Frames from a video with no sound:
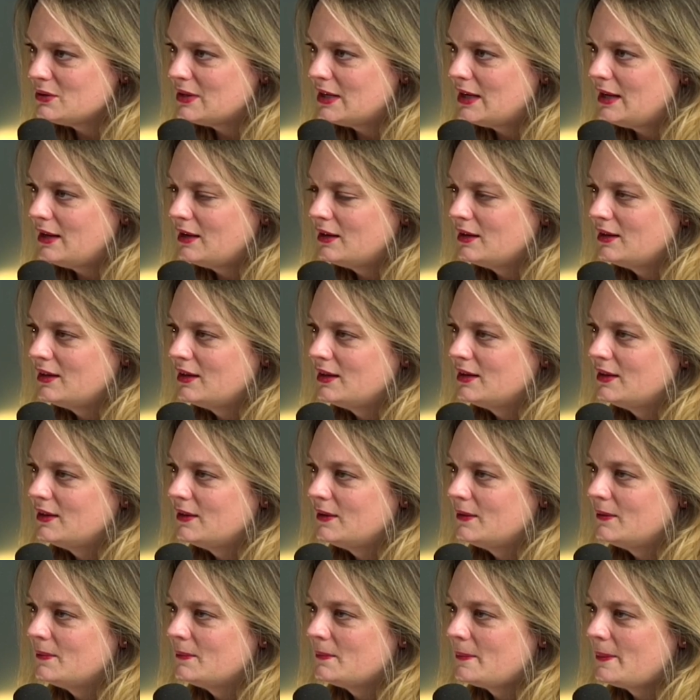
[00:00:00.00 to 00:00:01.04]
Julie,
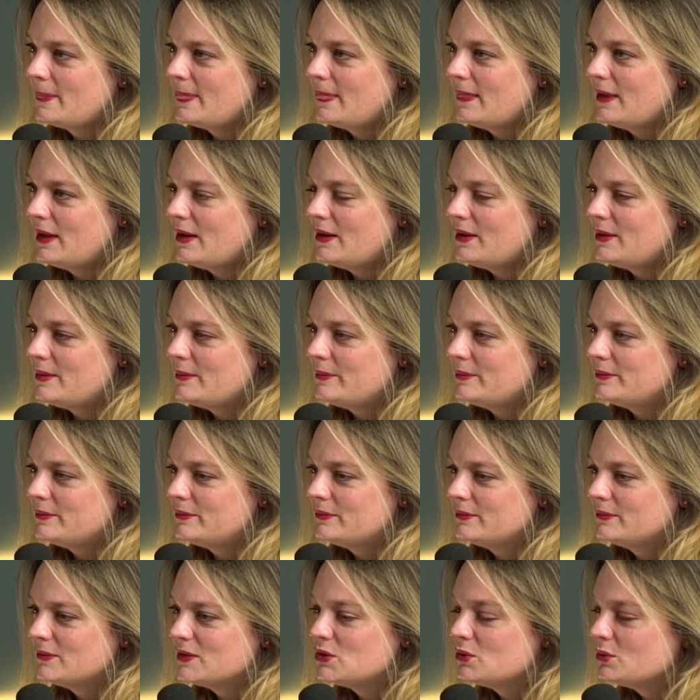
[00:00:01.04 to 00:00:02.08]

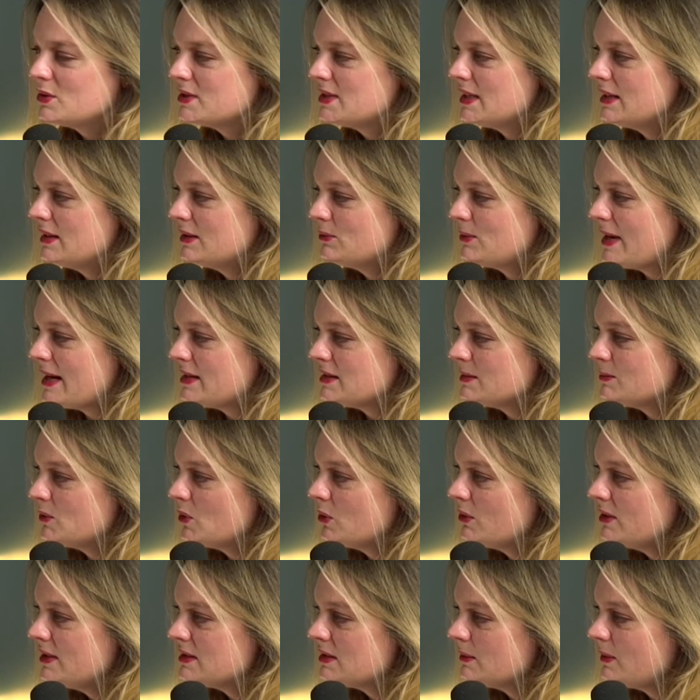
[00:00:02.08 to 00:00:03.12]
sorting the random
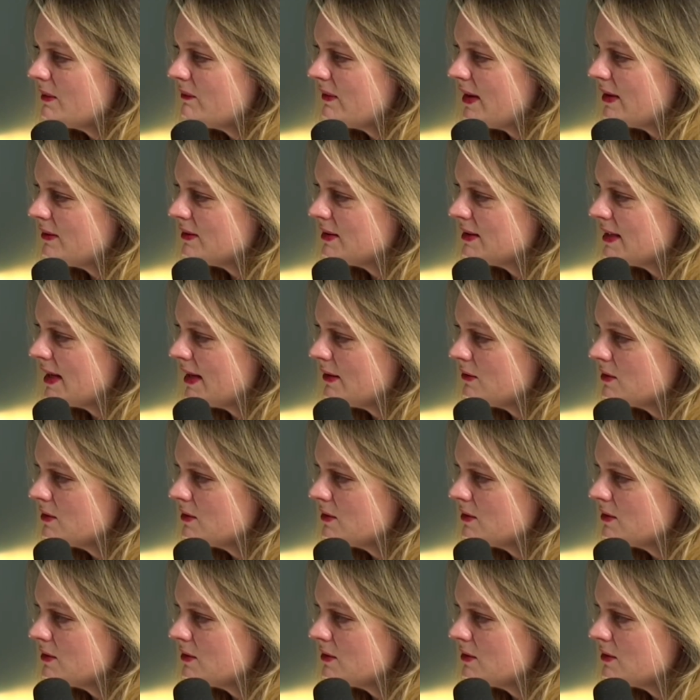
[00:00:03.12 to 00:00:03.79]
coins that we found in the